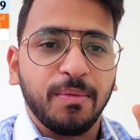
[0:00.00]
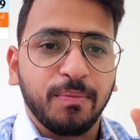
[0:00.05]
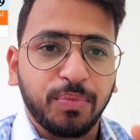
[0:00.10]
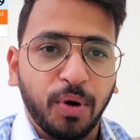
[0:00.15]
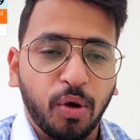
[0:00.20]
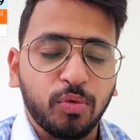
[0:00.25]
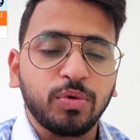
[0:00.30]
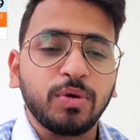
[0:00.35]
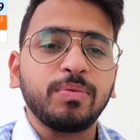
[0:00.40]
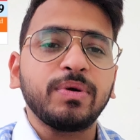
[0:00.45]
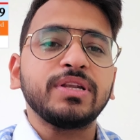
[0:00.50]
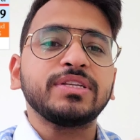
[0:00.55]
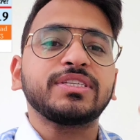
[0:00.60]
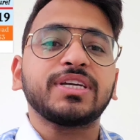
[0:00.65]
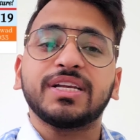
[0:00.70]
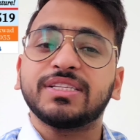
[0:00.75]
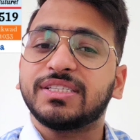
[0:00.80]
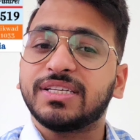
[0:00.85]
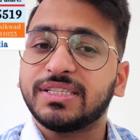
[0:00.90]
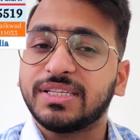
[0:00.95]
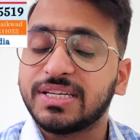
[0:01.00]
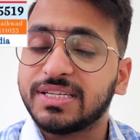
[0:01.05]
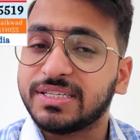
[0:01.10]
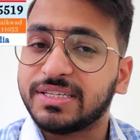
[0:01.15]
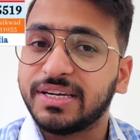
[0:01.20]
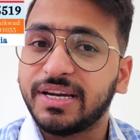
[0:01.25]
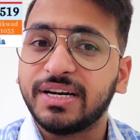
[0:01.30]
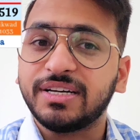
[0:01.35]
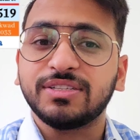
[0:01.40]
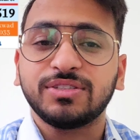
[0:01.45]
probable chances
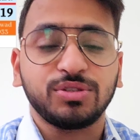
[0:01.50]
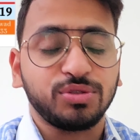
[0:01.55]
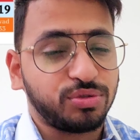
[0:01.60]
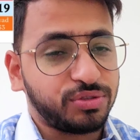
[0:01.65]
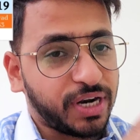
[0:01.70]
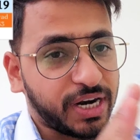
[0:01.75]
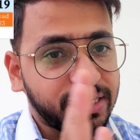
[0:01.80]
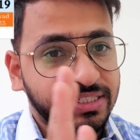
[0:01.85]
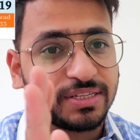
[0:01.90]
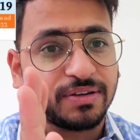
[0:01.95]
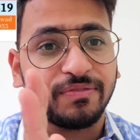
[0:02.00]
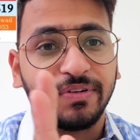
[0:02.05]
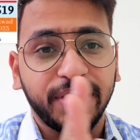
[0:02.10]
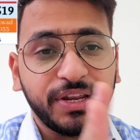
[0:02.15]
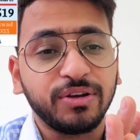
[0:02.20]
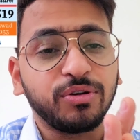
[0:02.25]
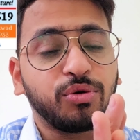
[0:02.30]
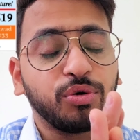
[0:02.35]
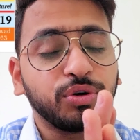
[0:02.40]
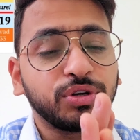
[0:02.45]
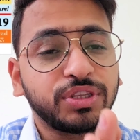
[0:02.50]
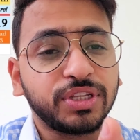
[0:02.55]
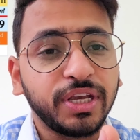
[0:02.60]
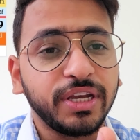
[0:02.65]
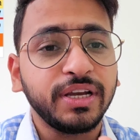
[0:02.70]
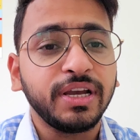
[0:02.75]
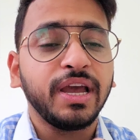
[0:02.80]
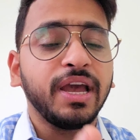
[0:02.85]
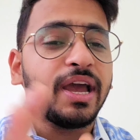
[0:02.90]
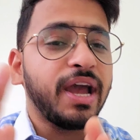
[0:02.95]
is net so that's a very good
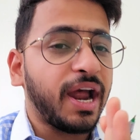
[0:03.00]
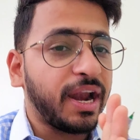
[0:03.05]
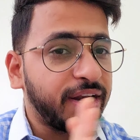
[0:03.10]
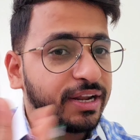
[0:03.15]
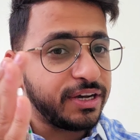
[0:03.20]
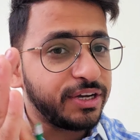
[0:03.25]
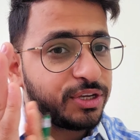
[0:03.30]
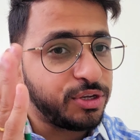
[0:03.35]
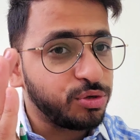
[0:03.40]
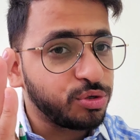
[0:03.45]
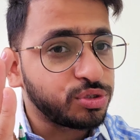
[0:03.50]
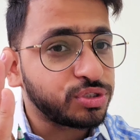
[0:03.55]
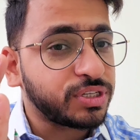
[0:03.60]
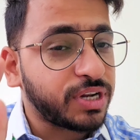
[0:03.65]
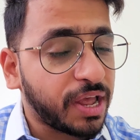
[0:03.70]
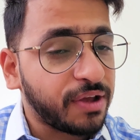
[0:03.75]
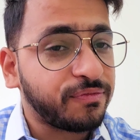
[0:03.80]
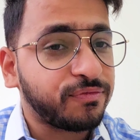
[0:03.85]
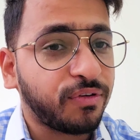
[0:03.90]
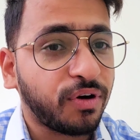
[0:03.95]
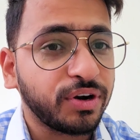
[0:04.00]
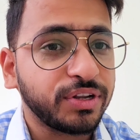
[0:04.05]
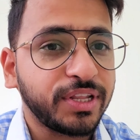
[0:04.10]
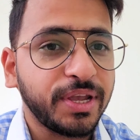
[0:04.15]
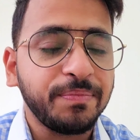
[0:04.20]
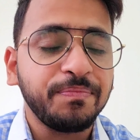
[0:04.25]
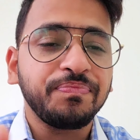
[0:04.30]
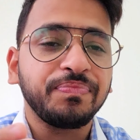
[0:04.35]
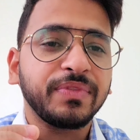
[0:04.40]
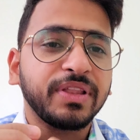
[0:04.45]
thing and a huge clap for
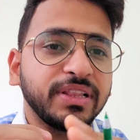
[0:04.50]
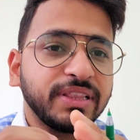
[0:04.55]
them